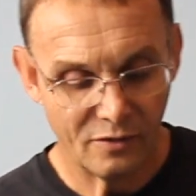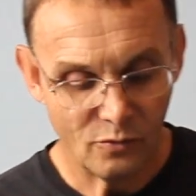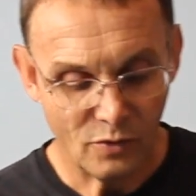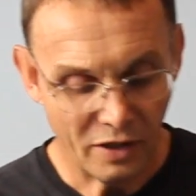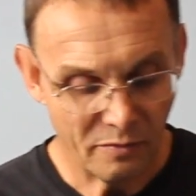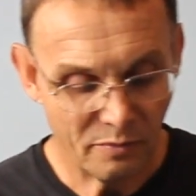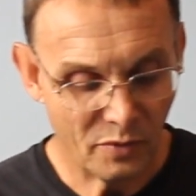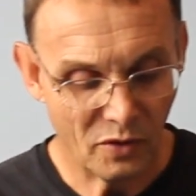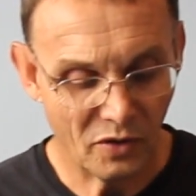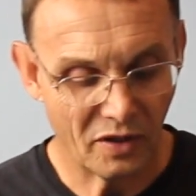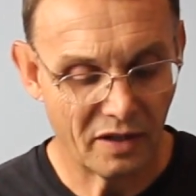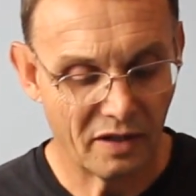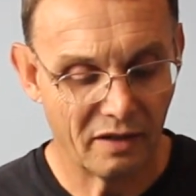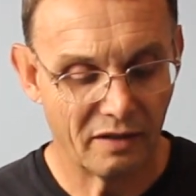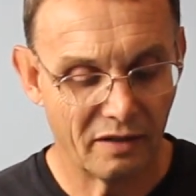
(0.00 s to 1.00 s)
One
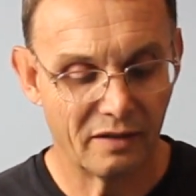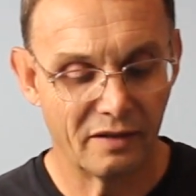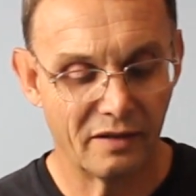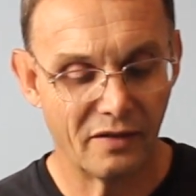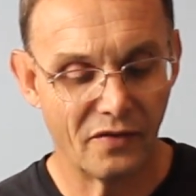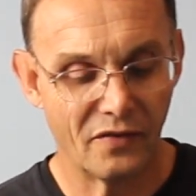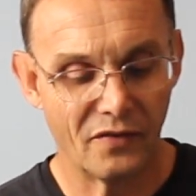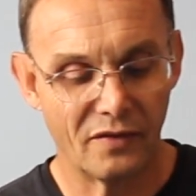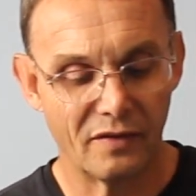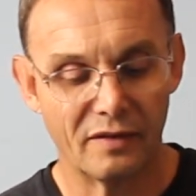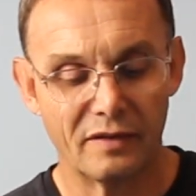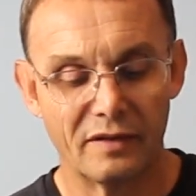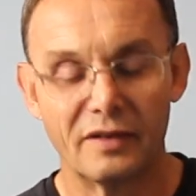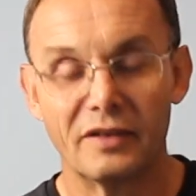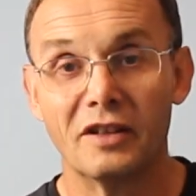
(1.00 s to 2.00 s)
book
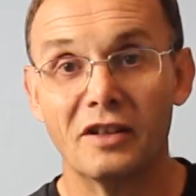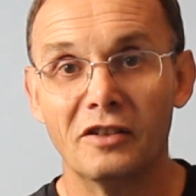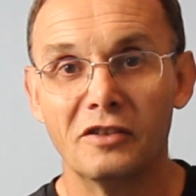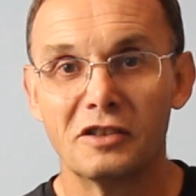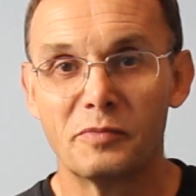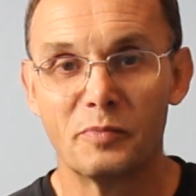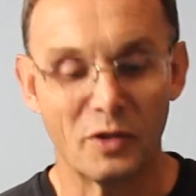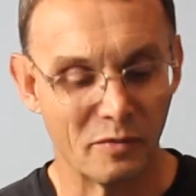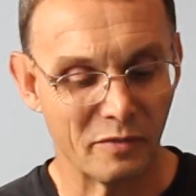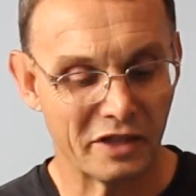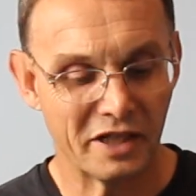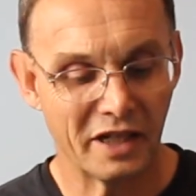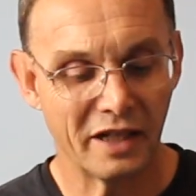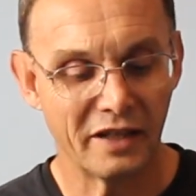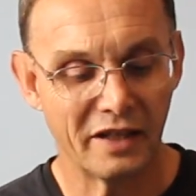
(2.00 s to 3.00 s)
that looks
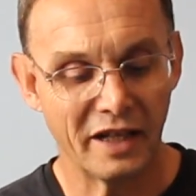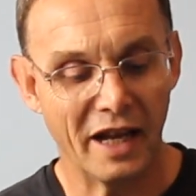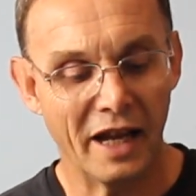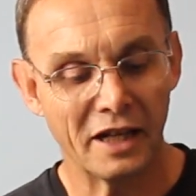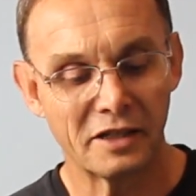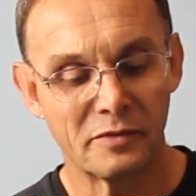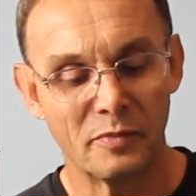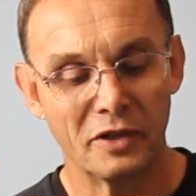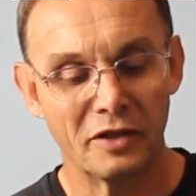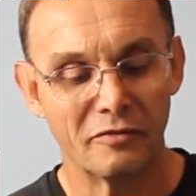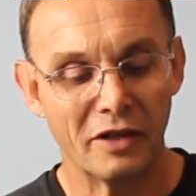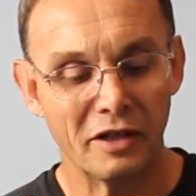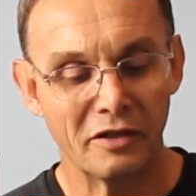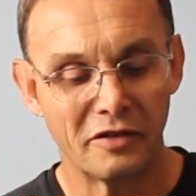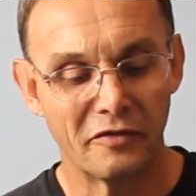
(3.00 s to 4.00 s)
promising, The Expert
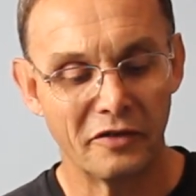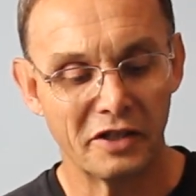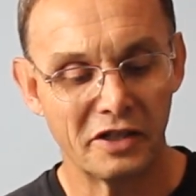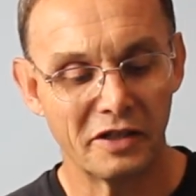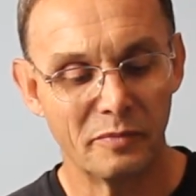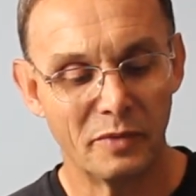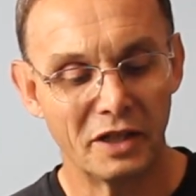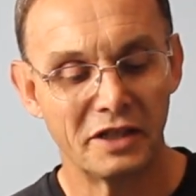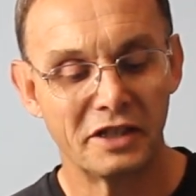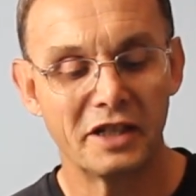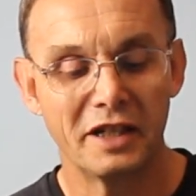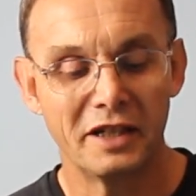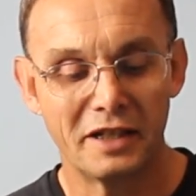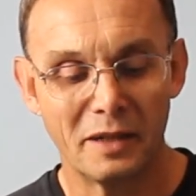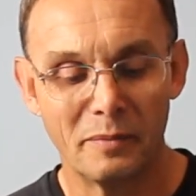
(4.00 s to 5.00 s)
Roach Fisher by
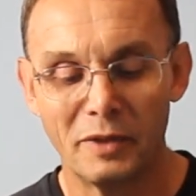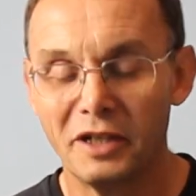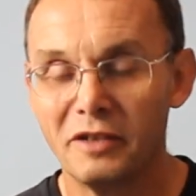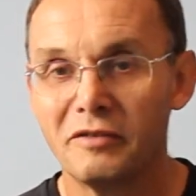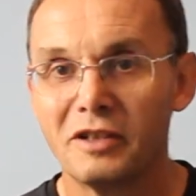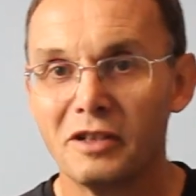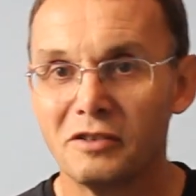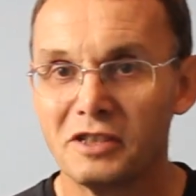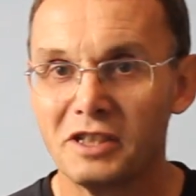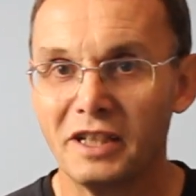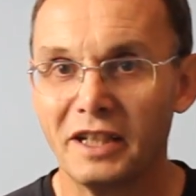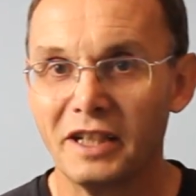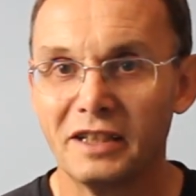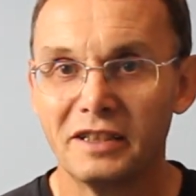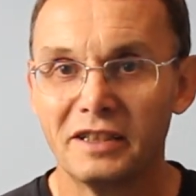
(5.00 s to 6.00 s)
W
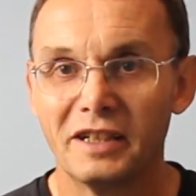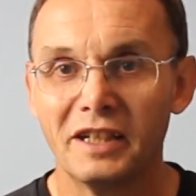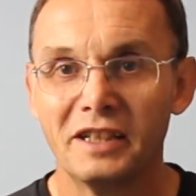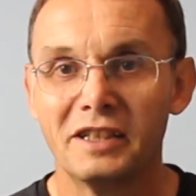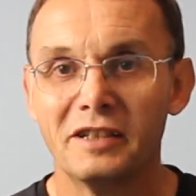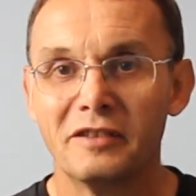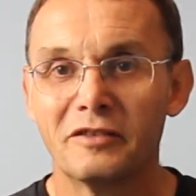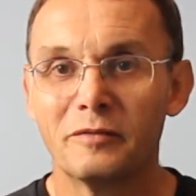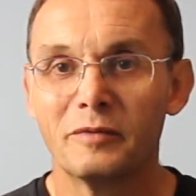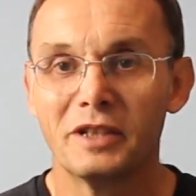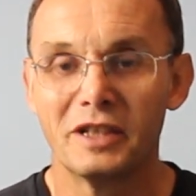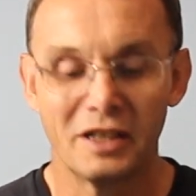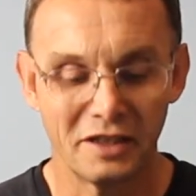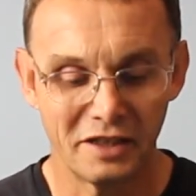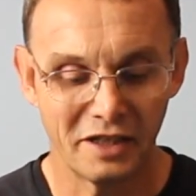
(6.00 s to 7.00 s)
Gosling, dating from
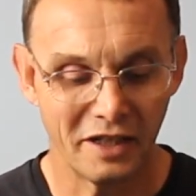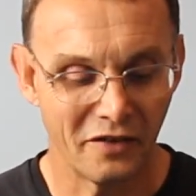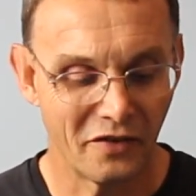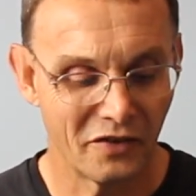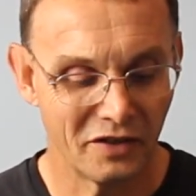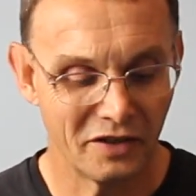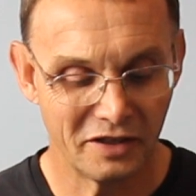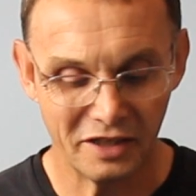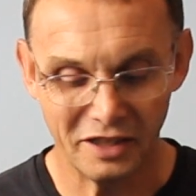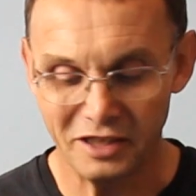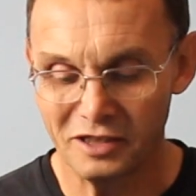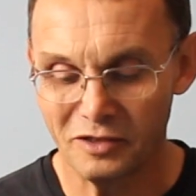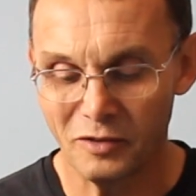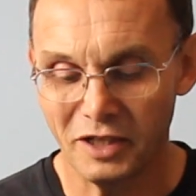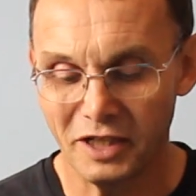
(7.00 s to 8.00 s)
the
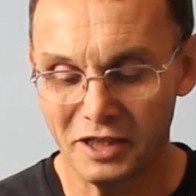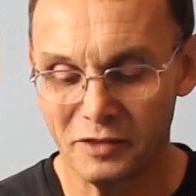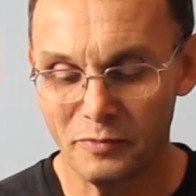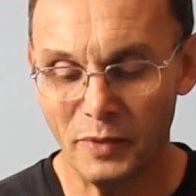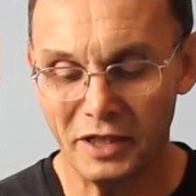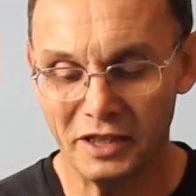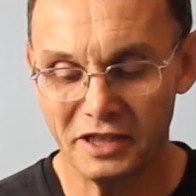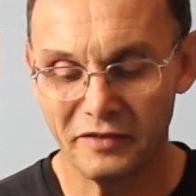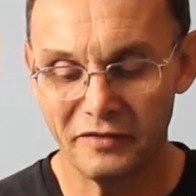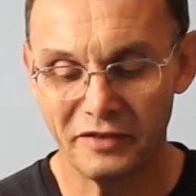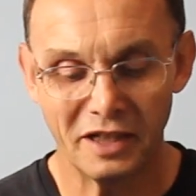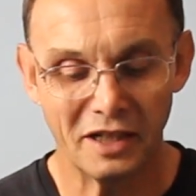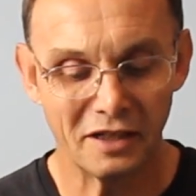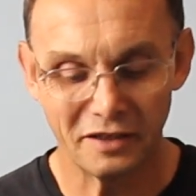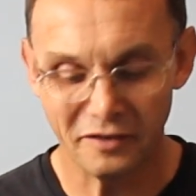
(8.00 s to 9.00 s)
1930s. Quite expensive
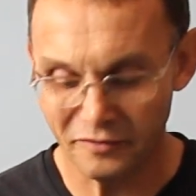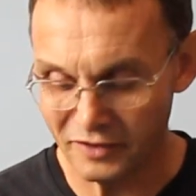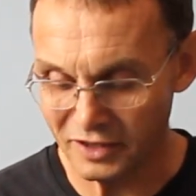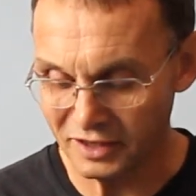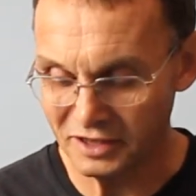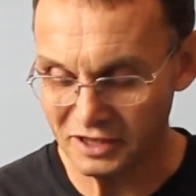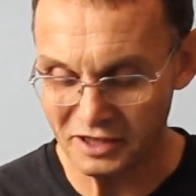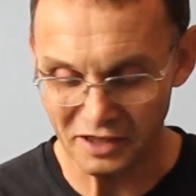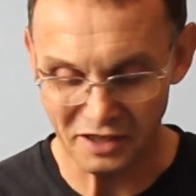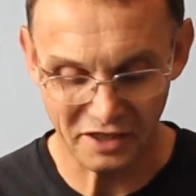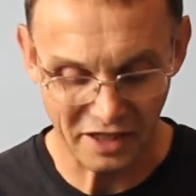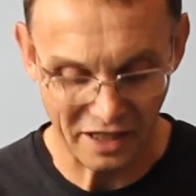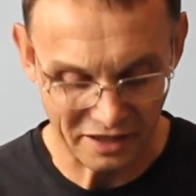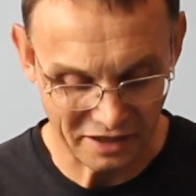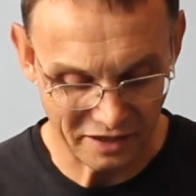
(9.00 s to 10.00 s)
and hard to find. This is
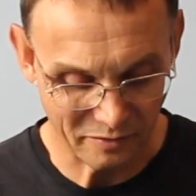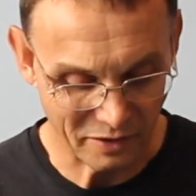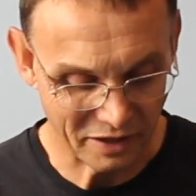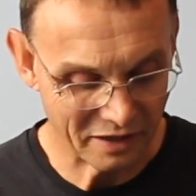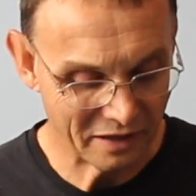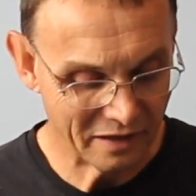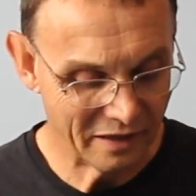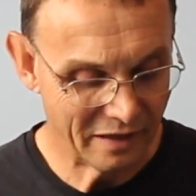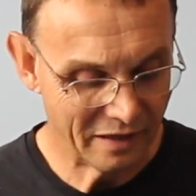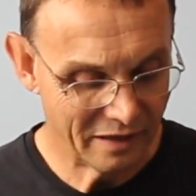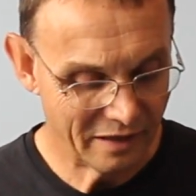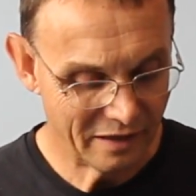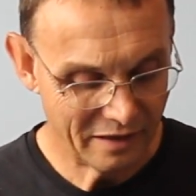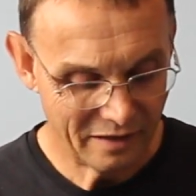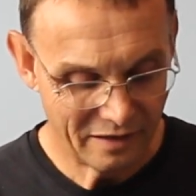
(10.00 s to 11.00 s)
a tatty one,
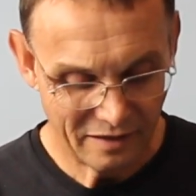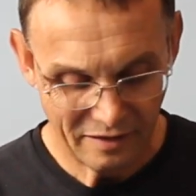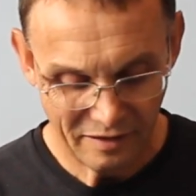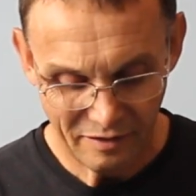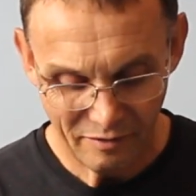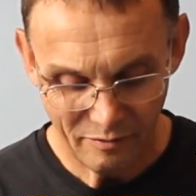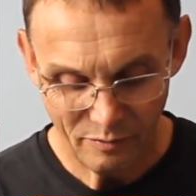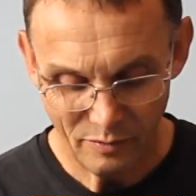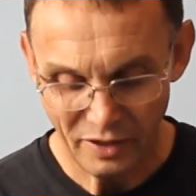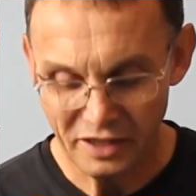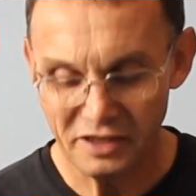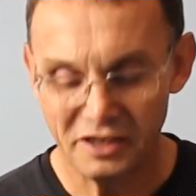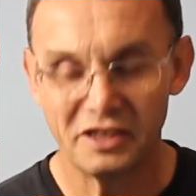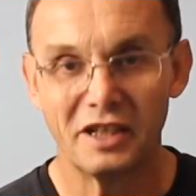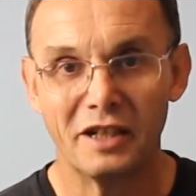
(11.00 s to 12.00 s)
but
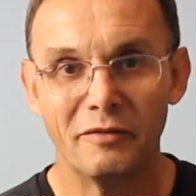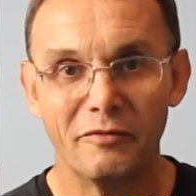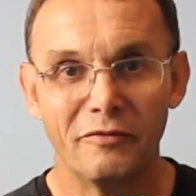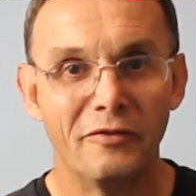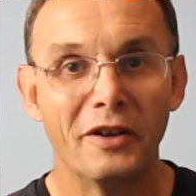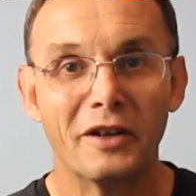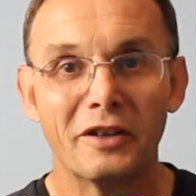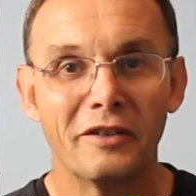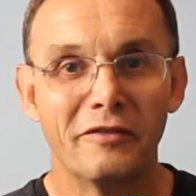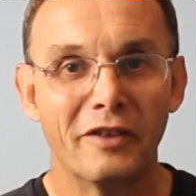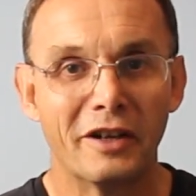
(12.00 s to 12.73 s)
it's very,